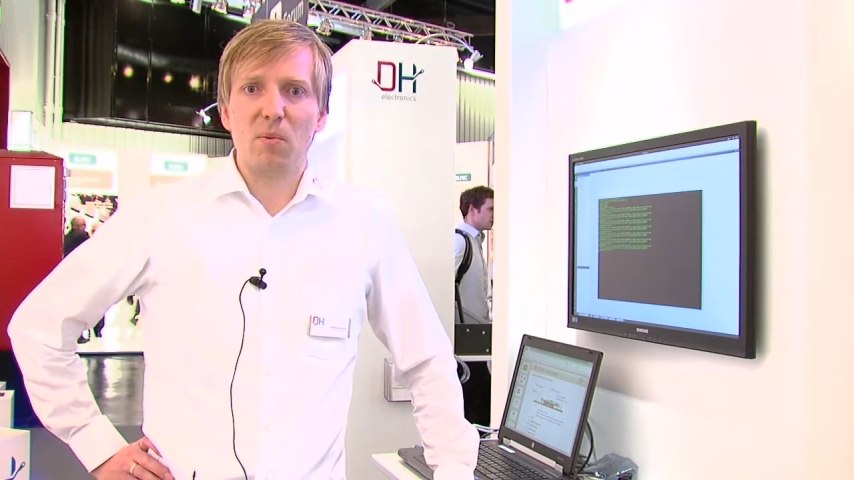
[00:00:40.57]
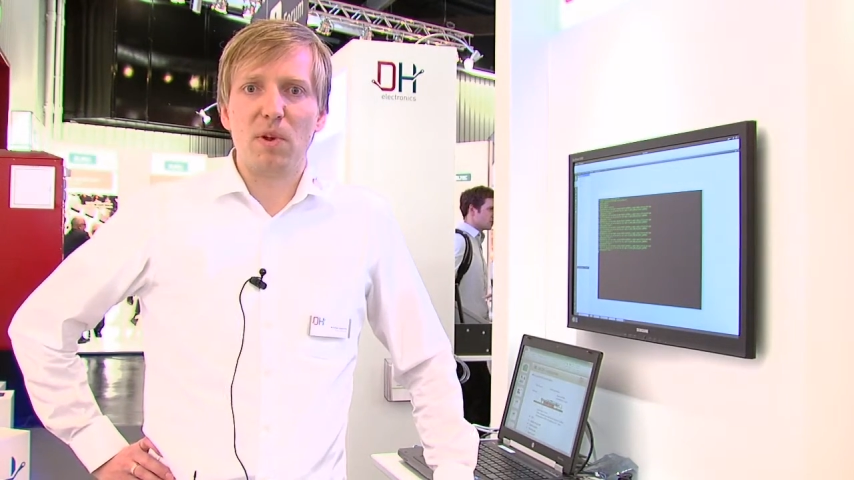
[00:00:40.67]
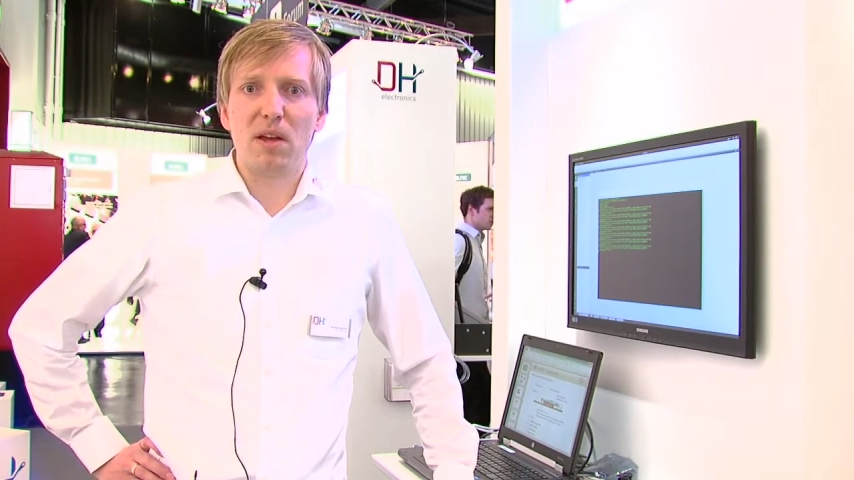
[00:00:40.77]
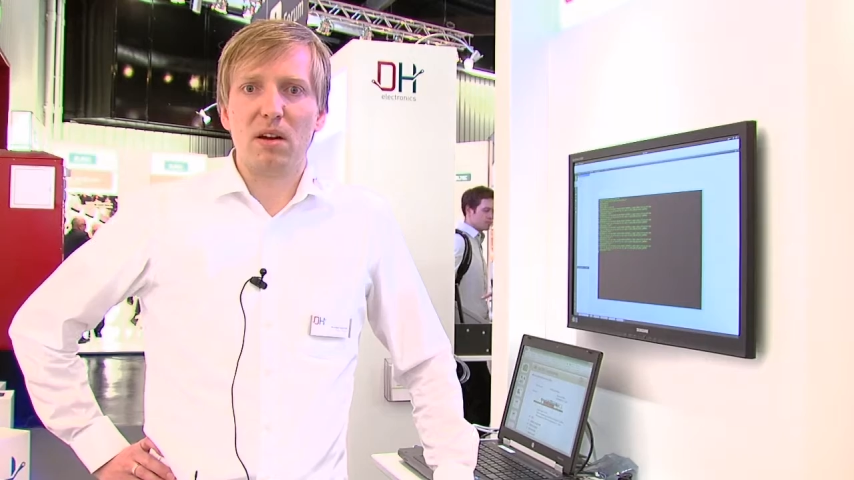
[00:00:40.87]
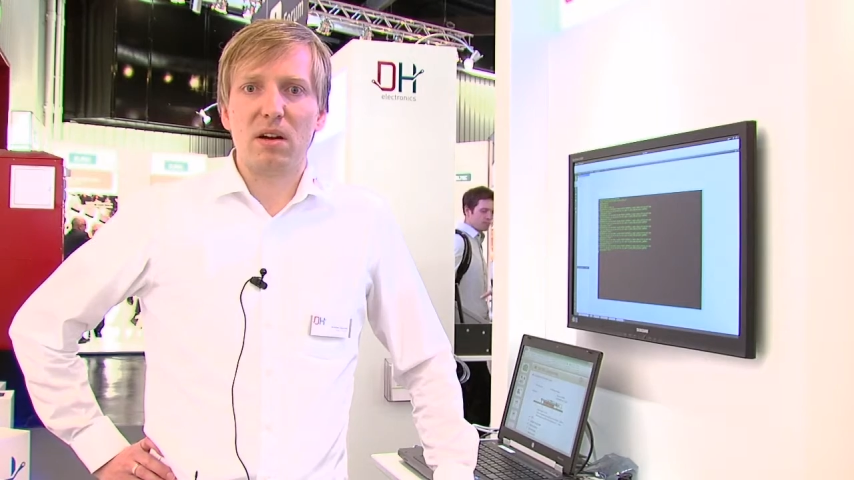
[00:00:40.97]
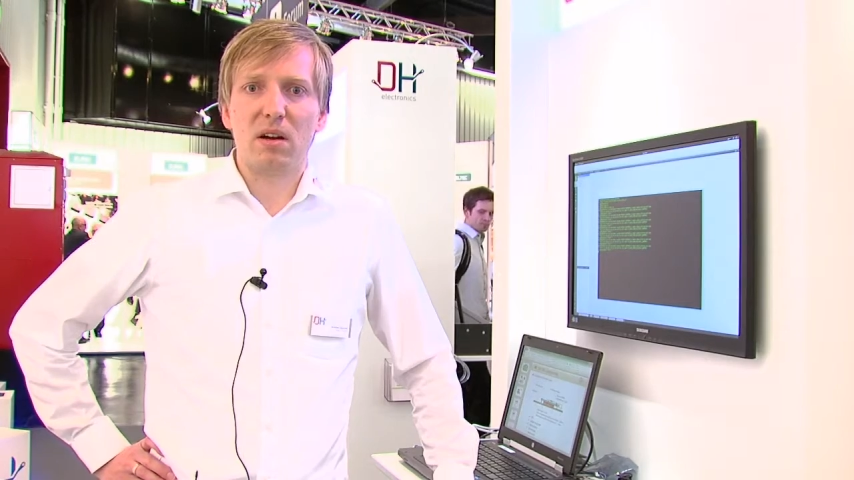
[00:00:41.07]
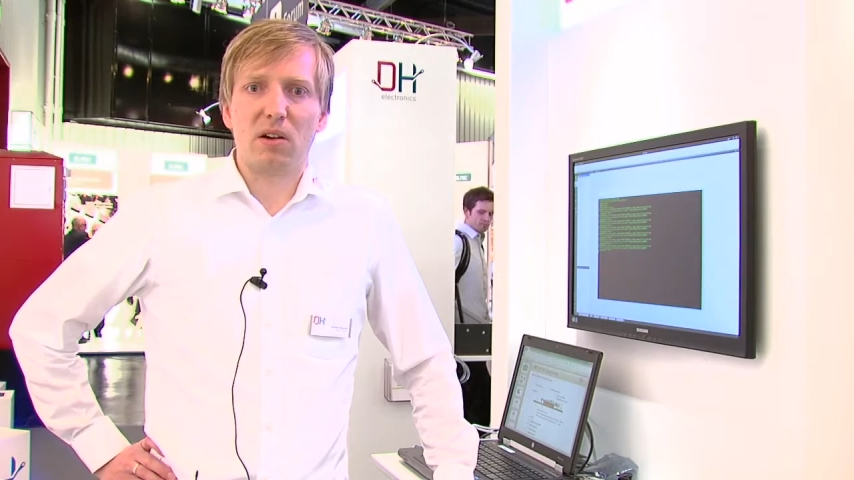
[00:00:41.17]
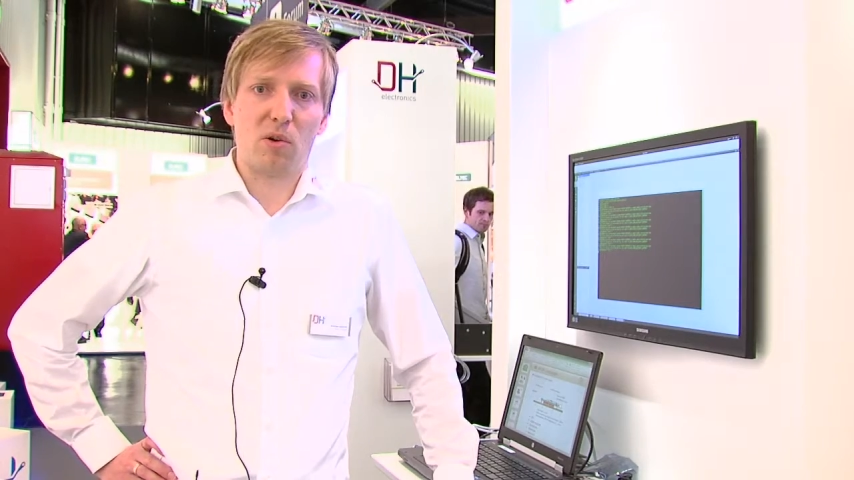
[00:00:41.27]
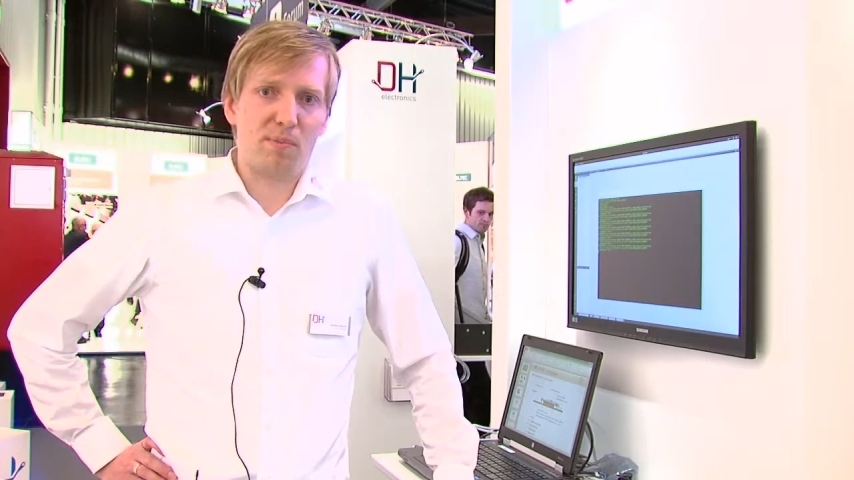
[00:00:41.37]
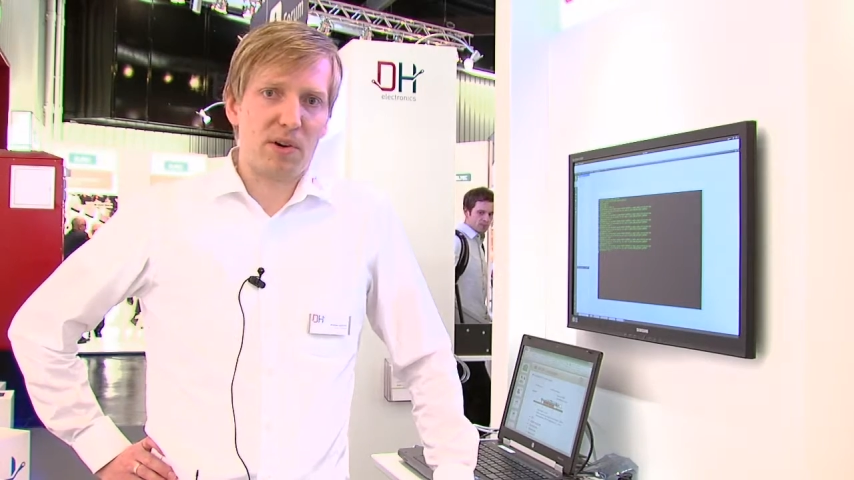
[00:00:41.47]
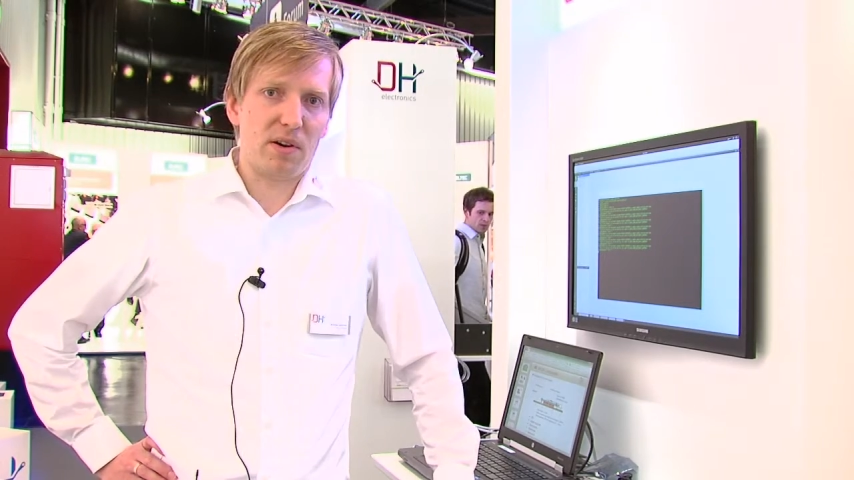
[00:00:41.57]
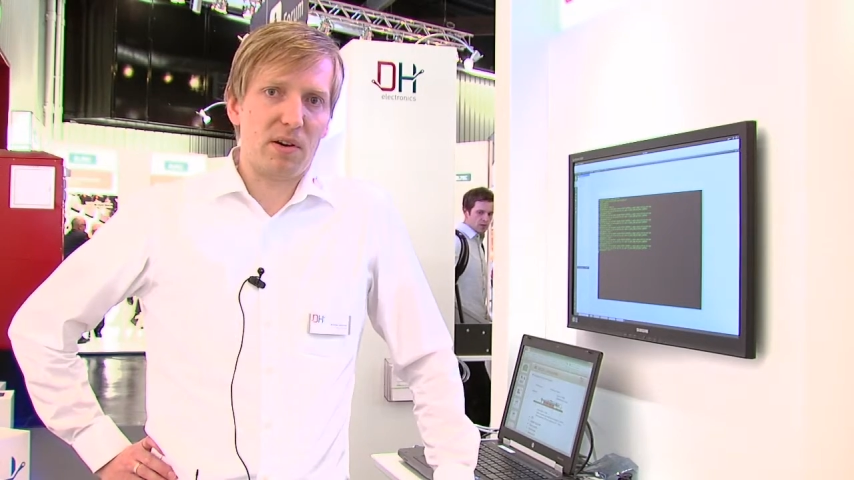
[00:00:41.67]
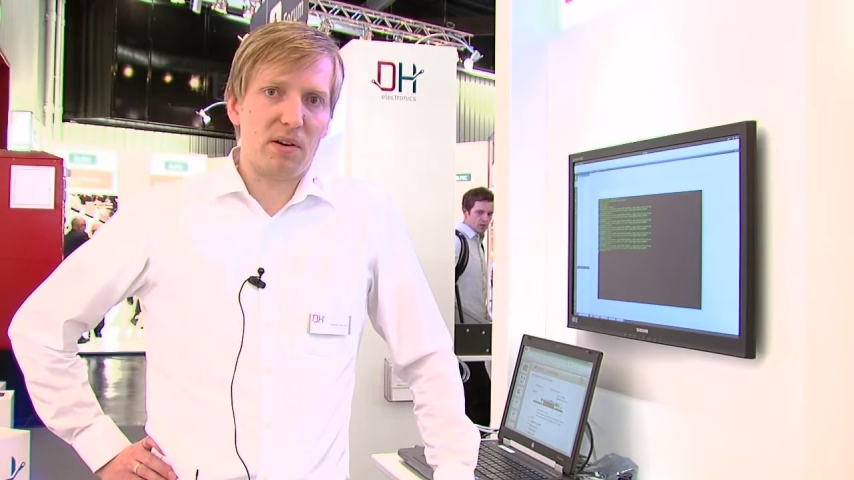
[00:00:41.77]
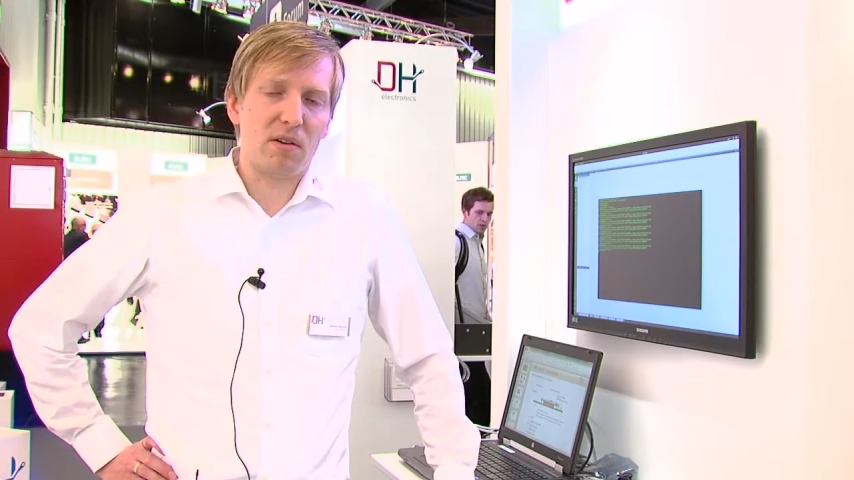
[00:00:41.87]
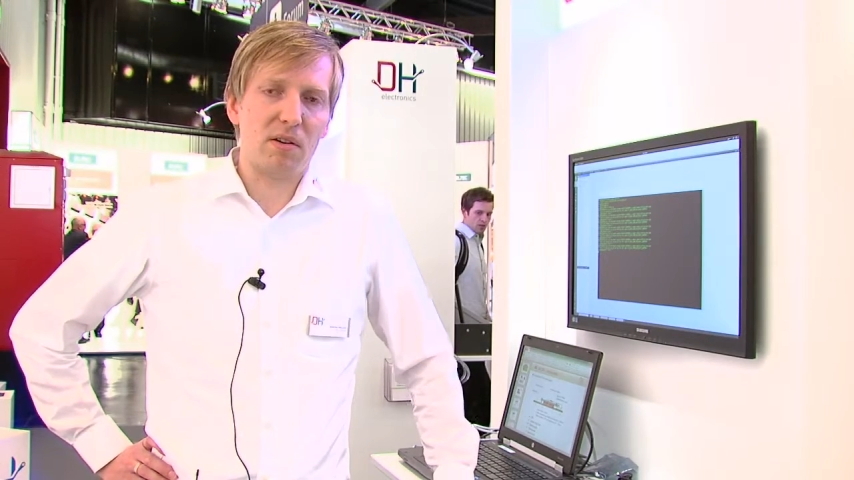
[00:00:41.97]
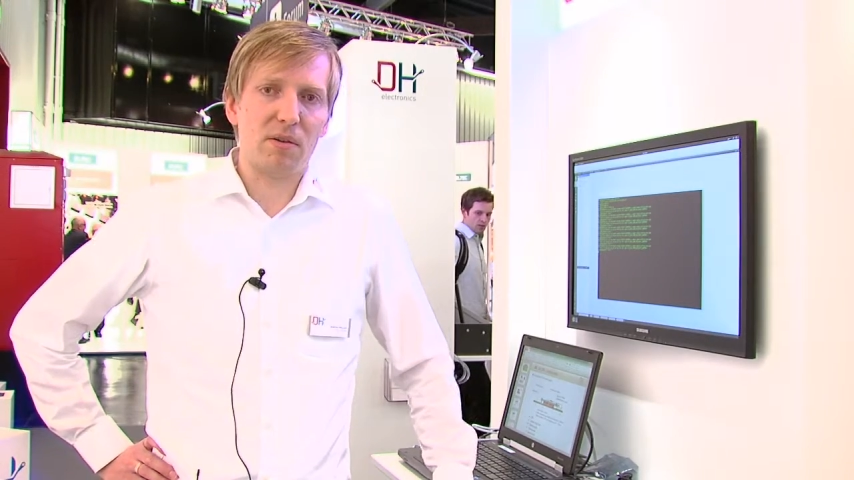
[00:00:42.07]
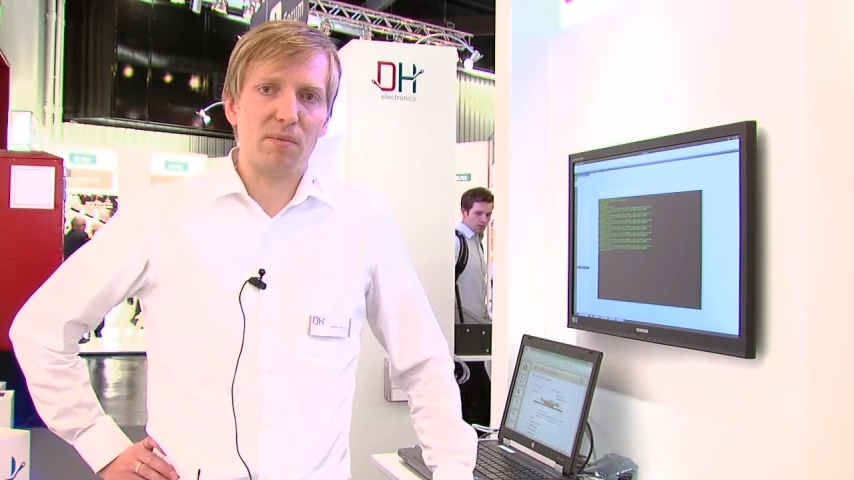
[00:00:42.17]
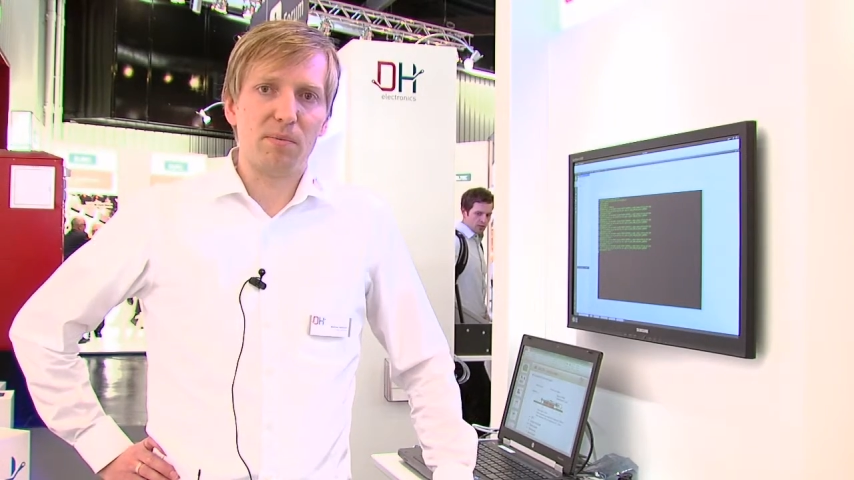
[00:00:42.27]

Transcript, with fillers: via a copper or